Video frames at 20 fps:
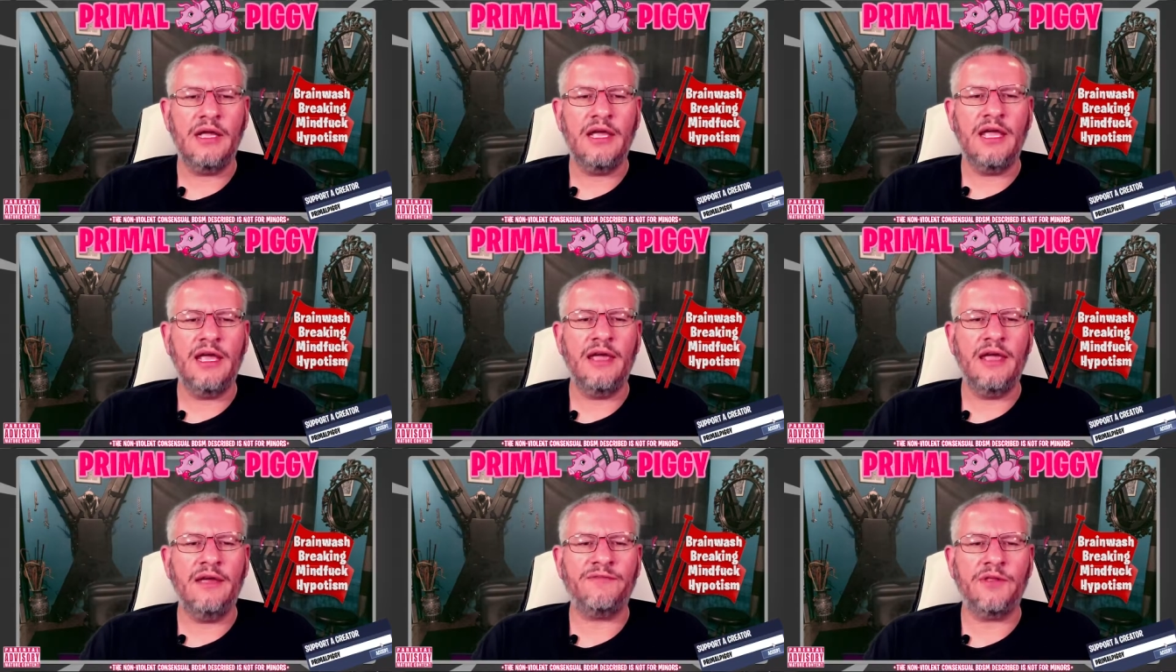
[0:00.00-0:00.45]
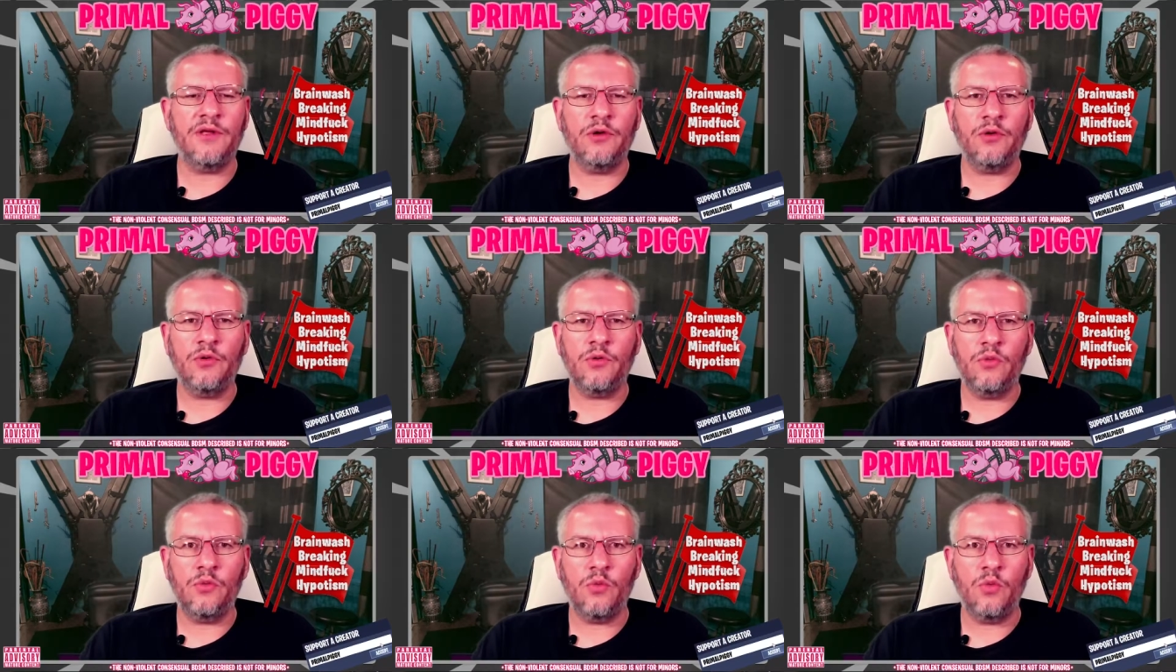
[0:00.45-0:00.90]
If
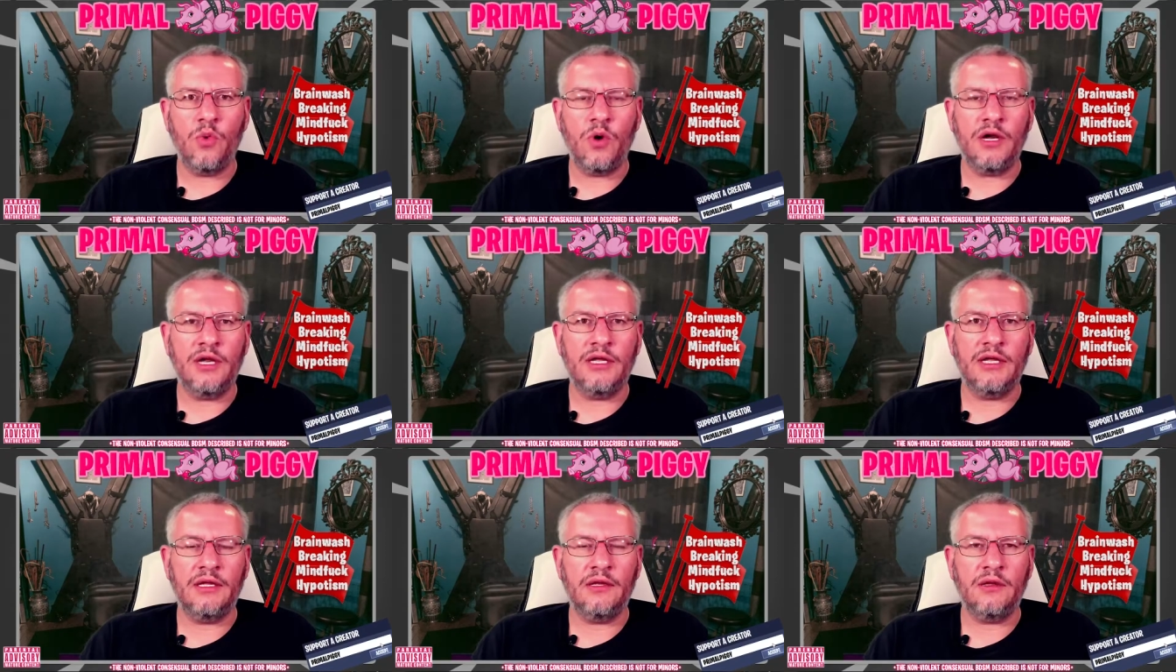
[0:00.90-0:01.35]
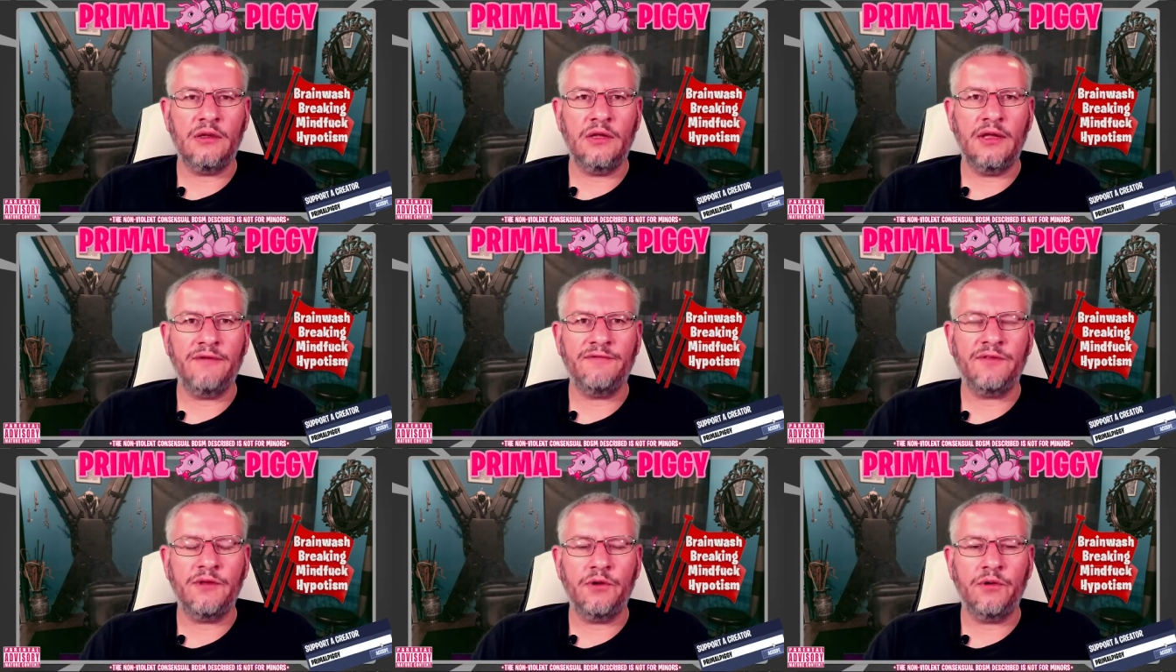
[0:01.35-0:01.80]
they're
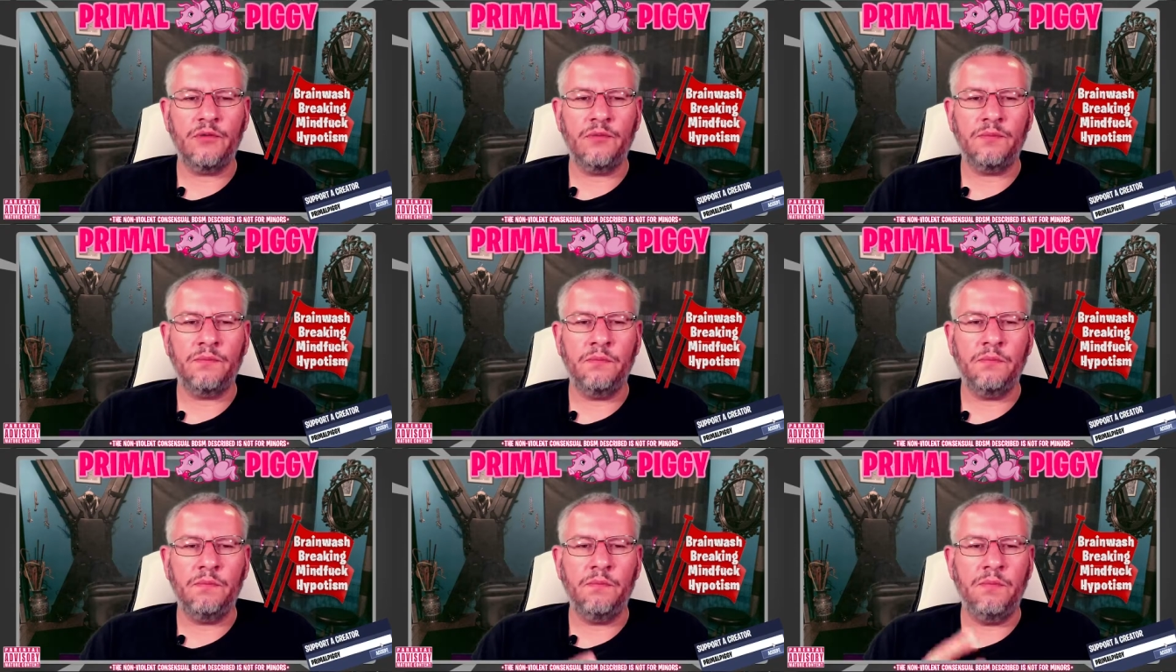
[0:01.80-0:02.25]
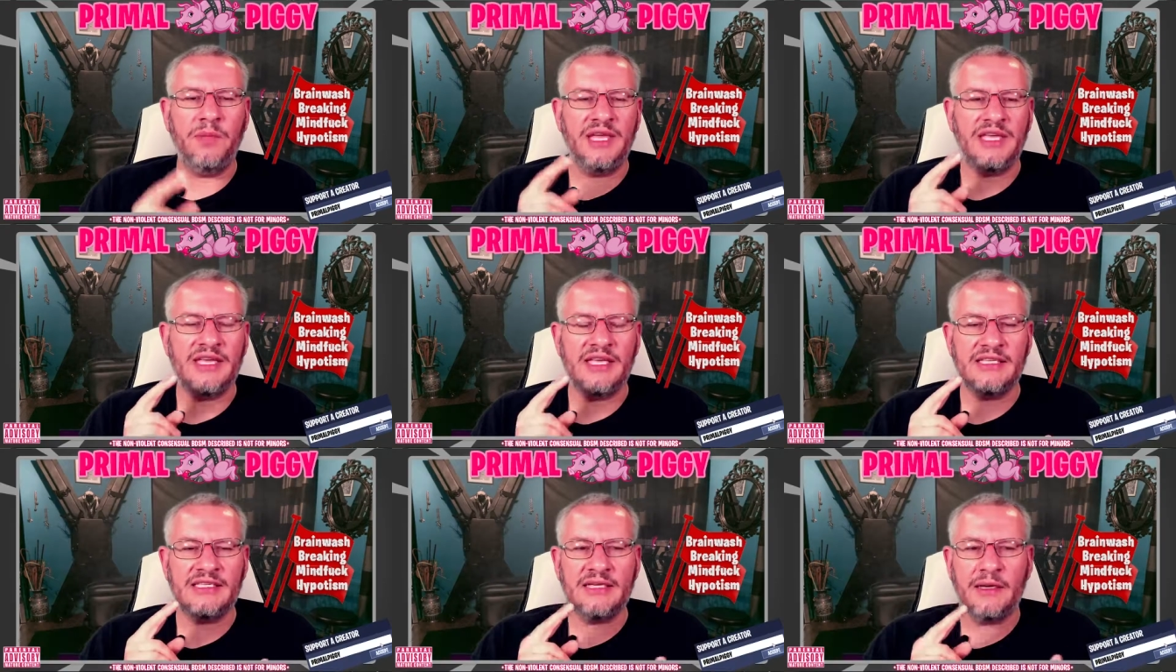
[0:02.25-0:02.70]
if they're big
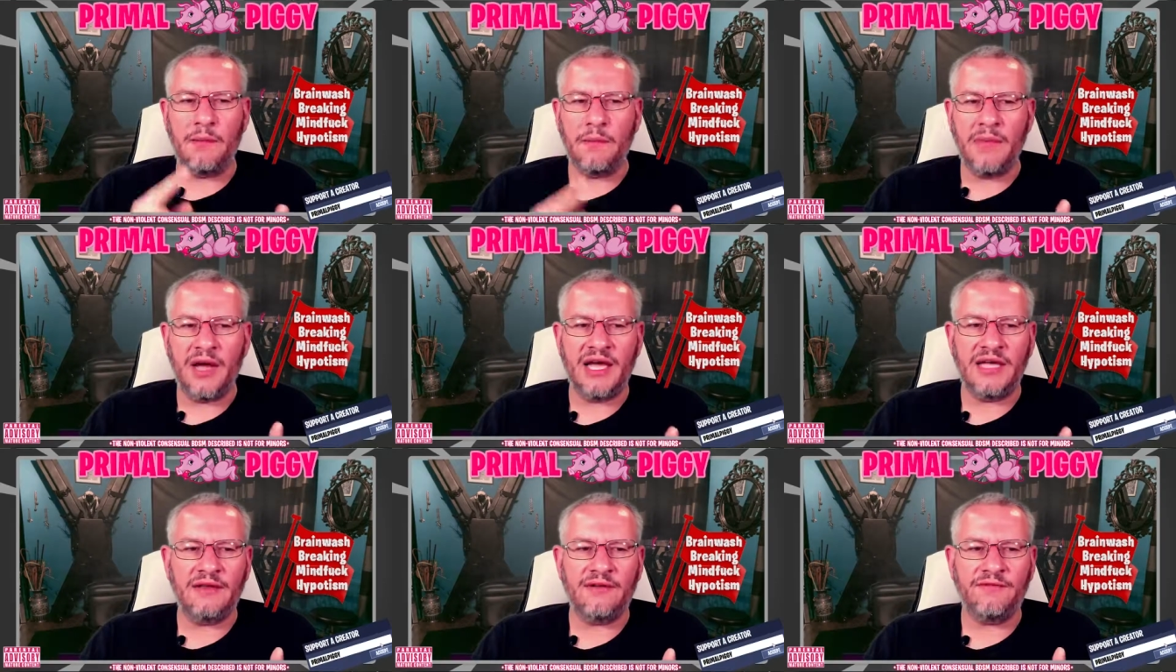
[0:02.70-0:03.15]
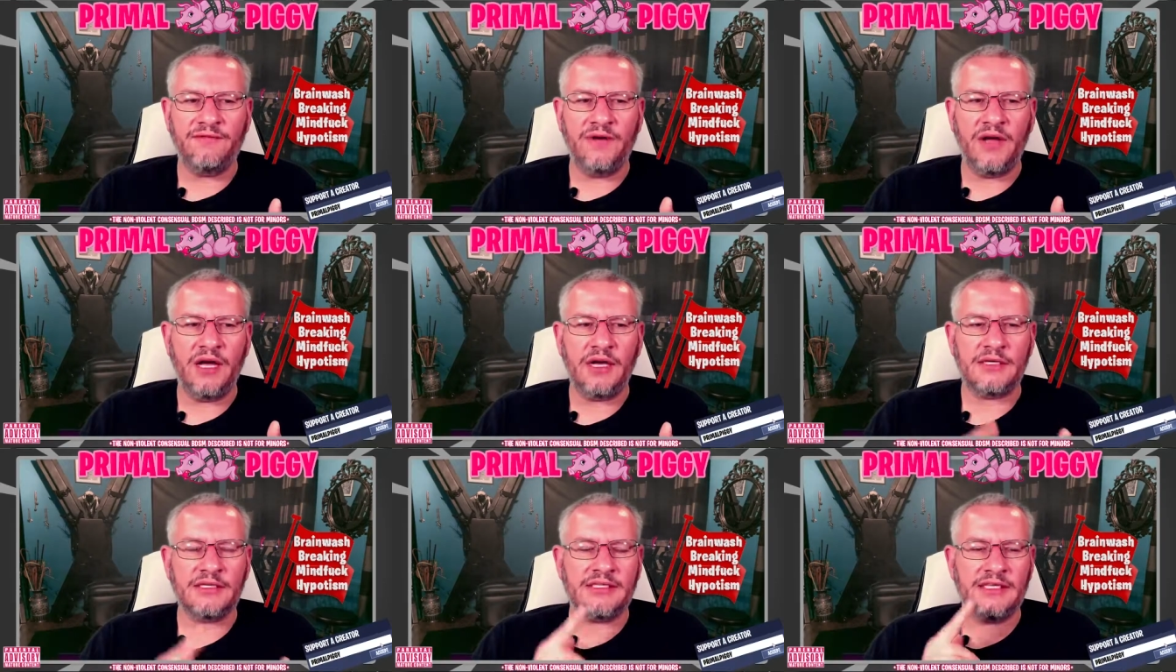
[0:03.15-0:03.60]
into mind
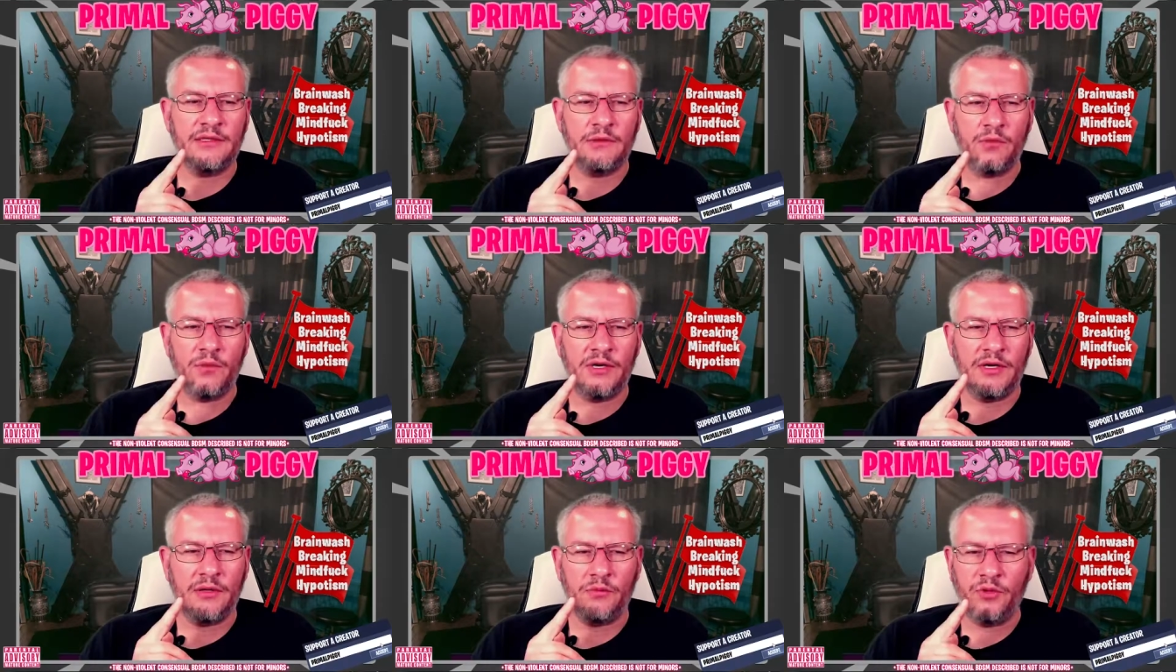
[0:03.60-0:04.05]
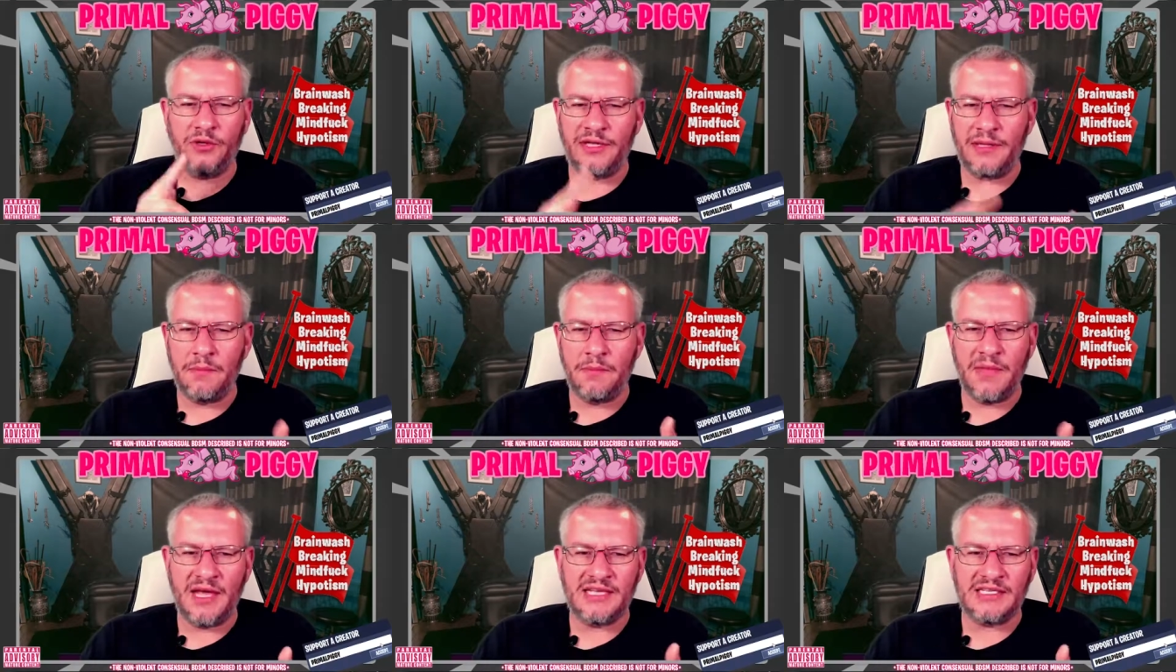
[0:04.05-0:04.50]
fucks, they want to really
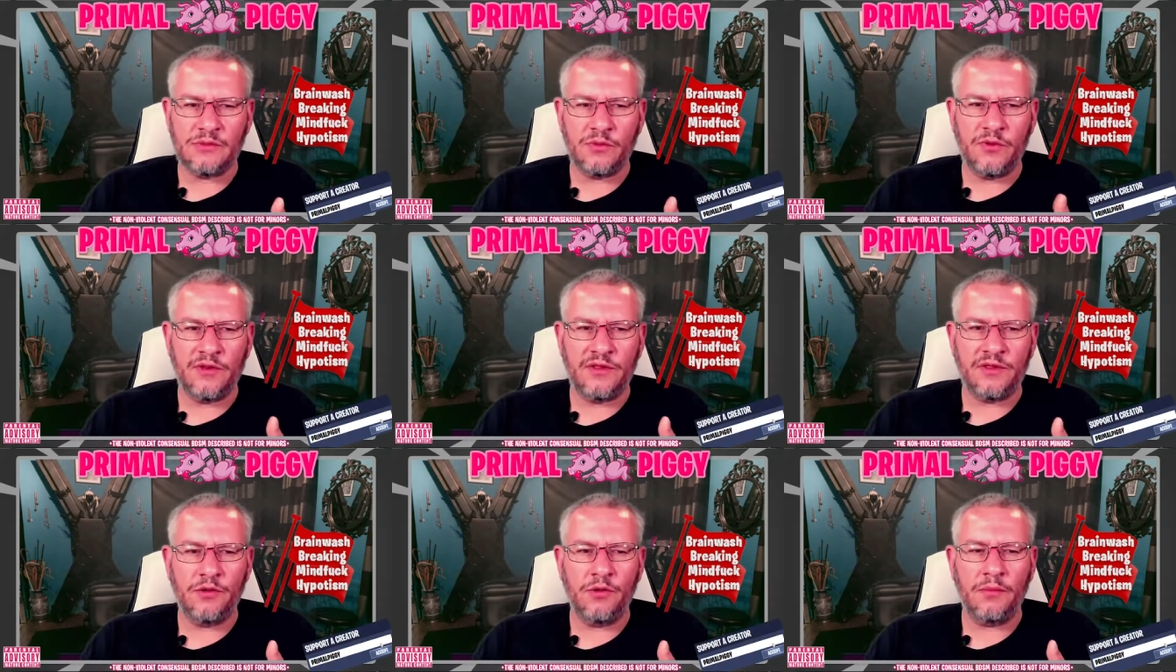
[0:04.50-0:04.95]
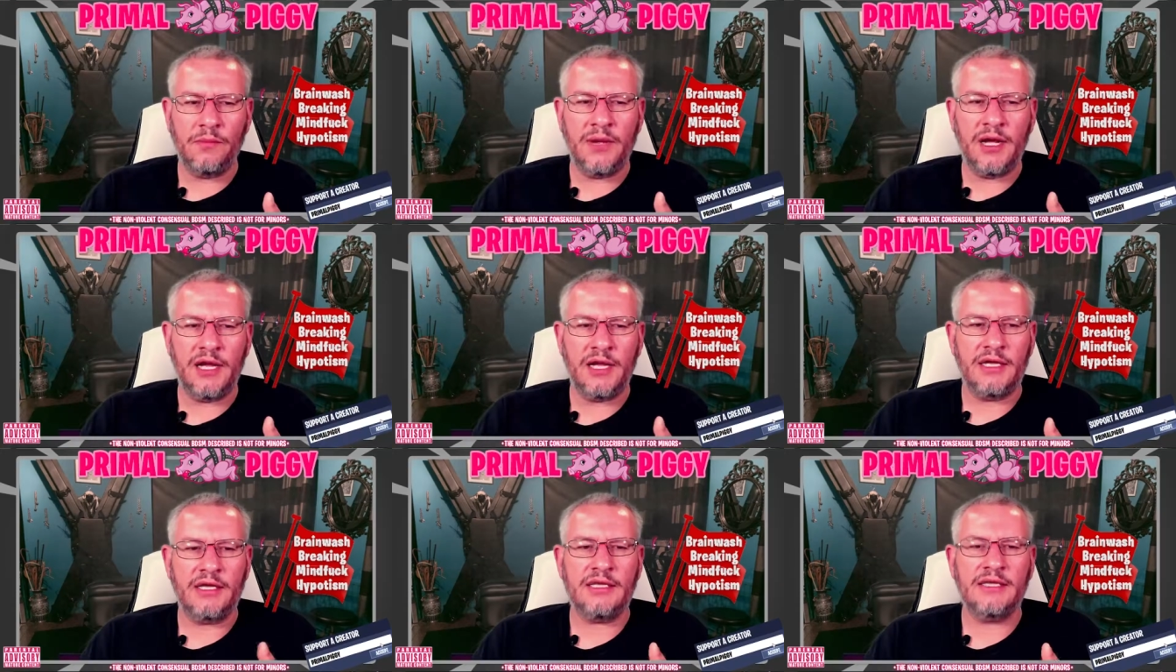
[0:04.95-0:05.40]
mess with your
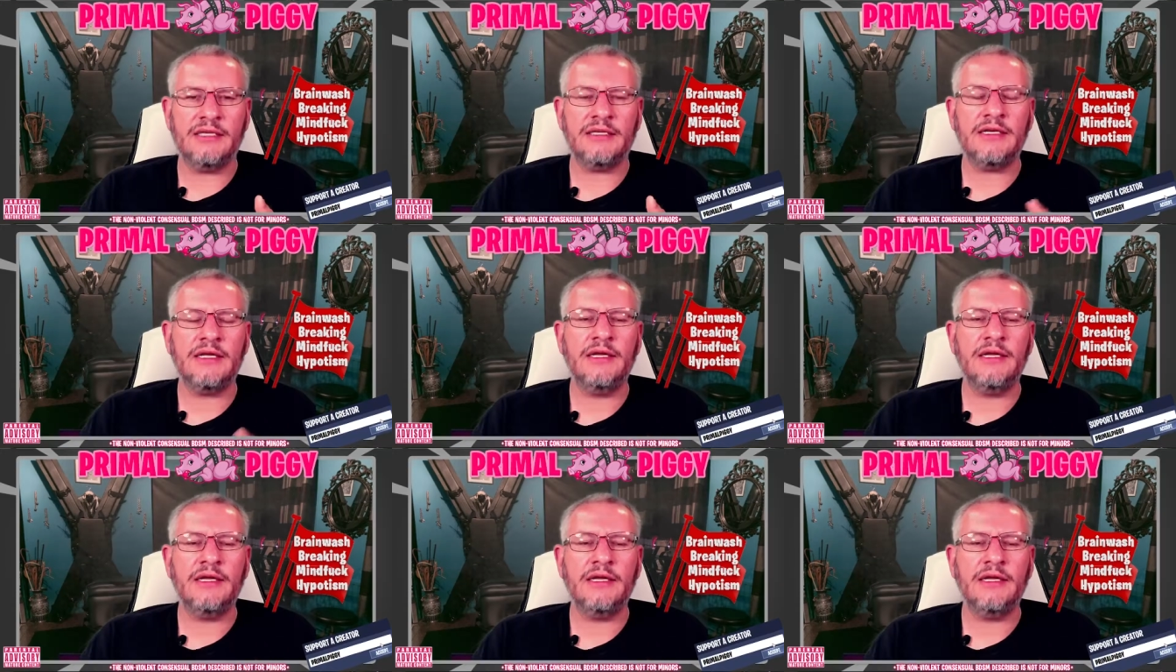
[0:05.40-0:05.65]
mind.